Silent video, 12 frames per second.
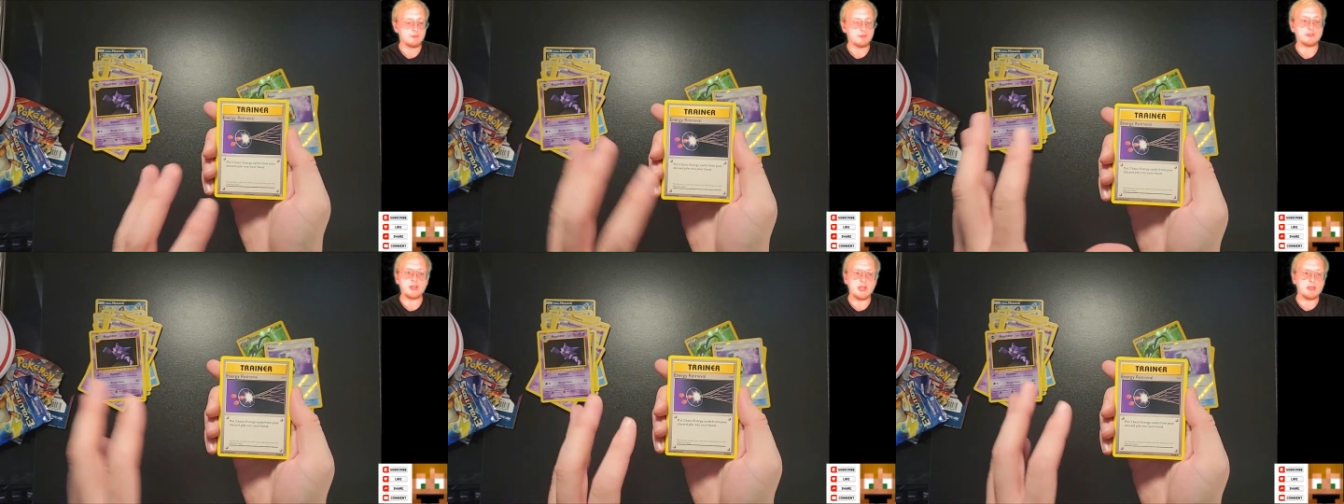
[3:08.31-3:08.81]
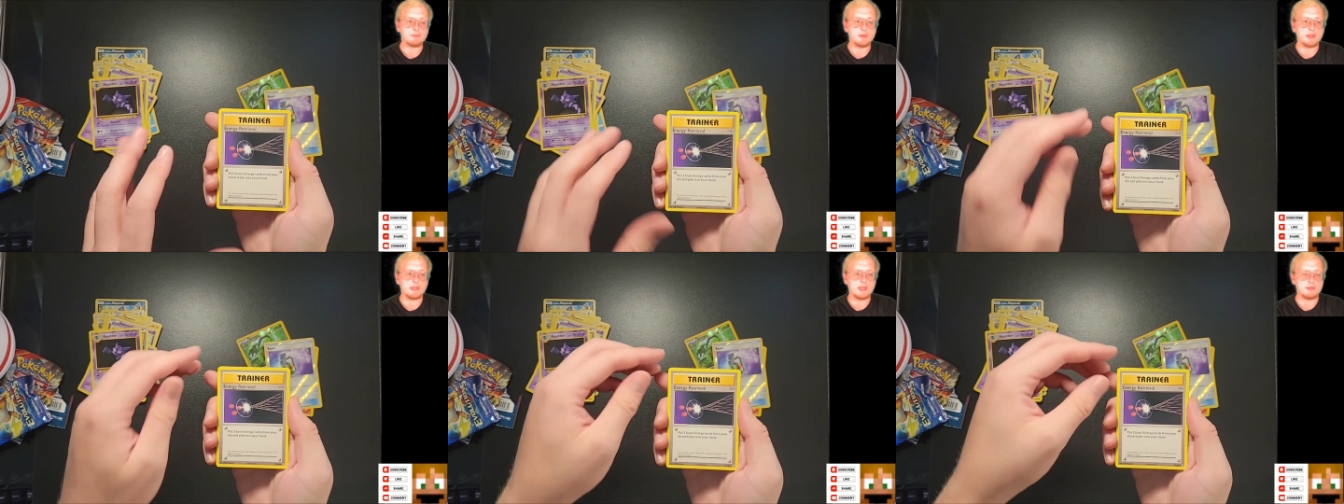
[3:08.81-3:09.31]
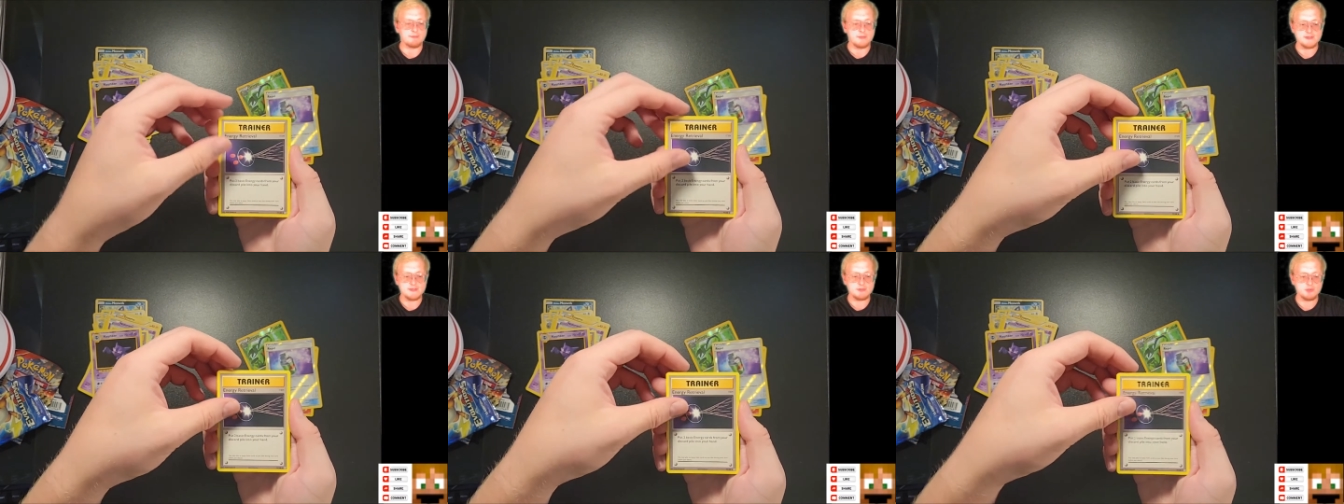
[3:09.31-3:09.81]
These kind of have like a
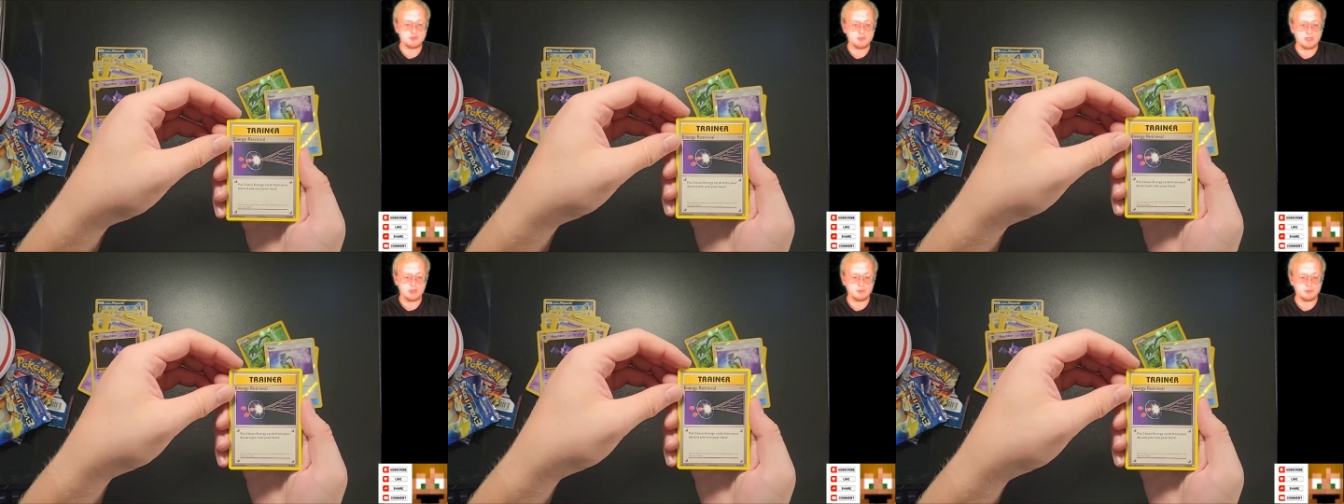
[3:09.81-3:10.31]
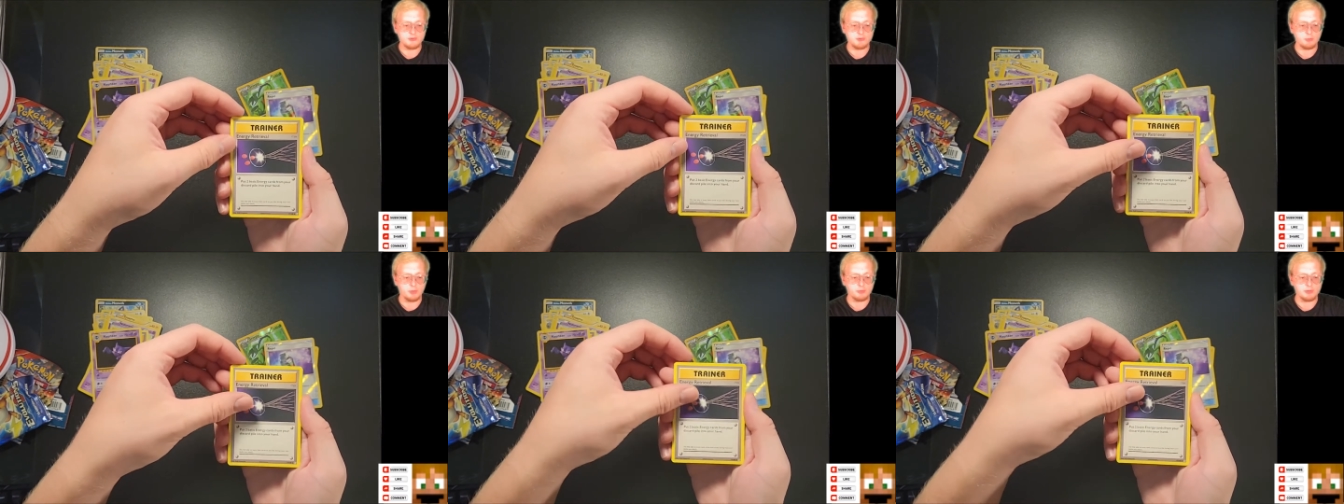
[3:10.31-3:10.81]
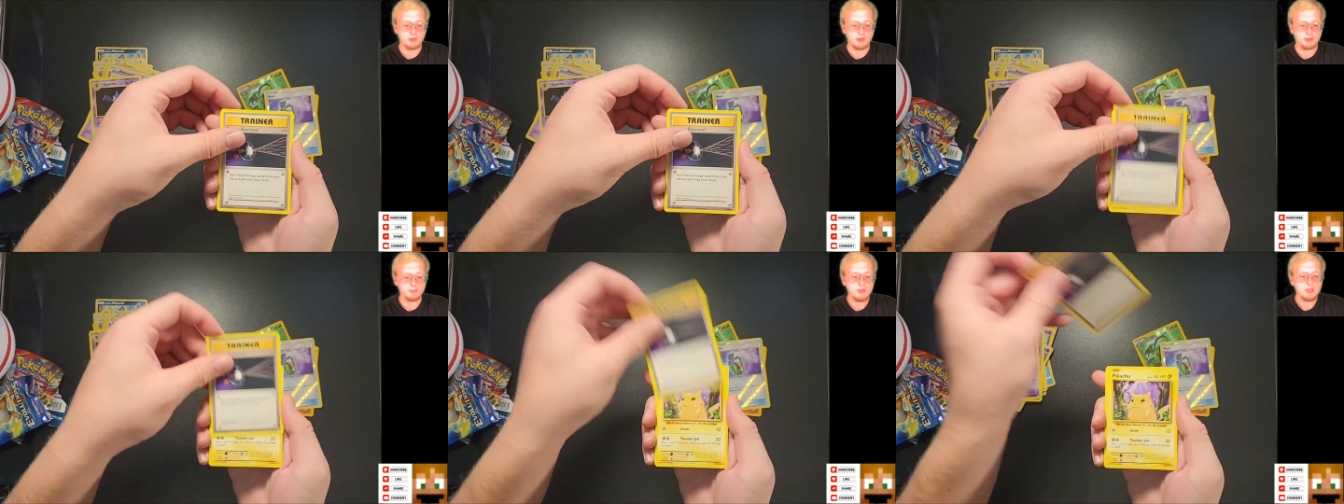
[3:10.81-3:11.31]
vintage kind of look to them. I really
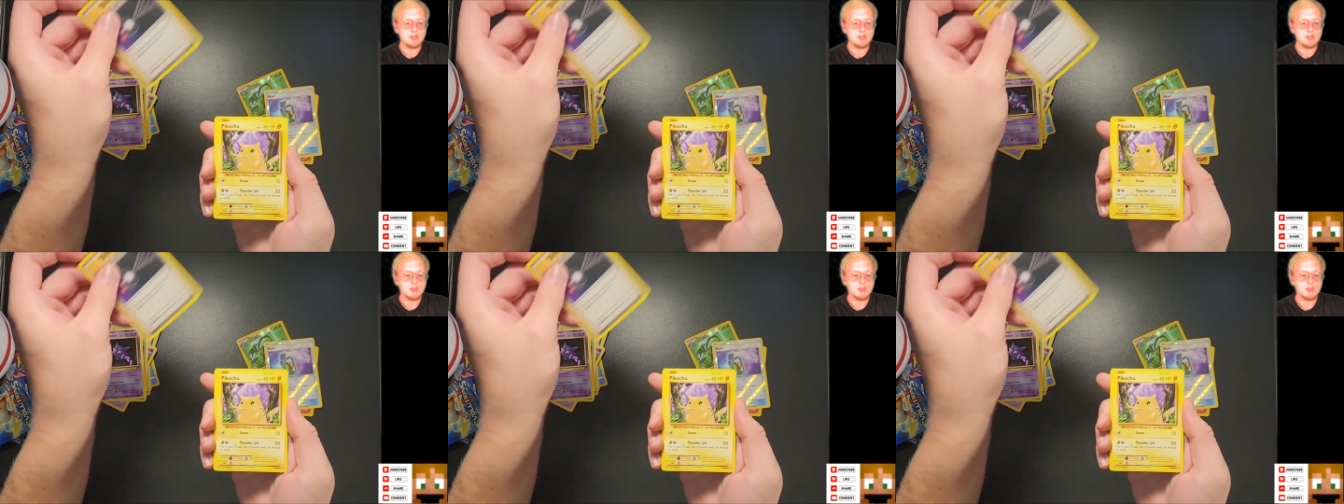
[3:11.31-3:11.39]
like them.